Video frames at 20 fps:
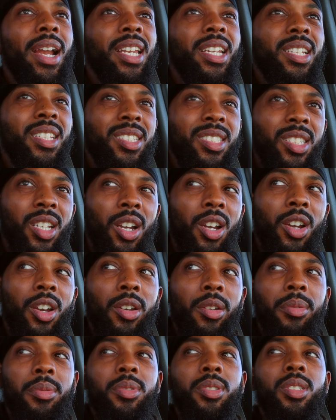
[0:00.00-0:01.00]

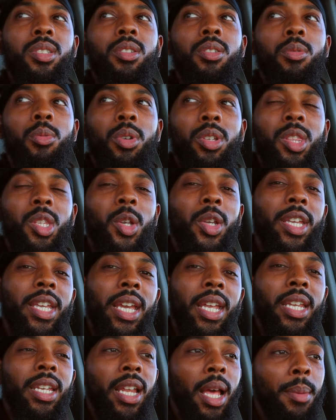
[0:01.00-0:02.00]
deserves what they're
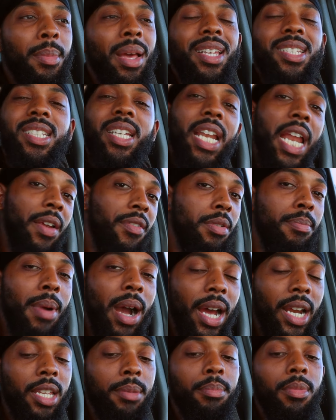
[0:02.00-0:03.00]
getting. I'm not saying
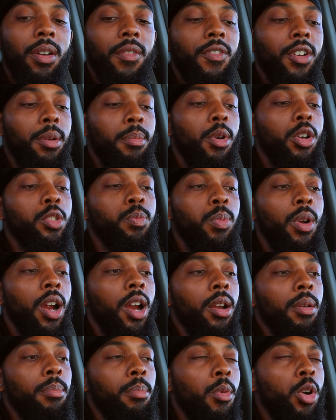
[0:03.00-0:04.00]
everybody, but for the most part,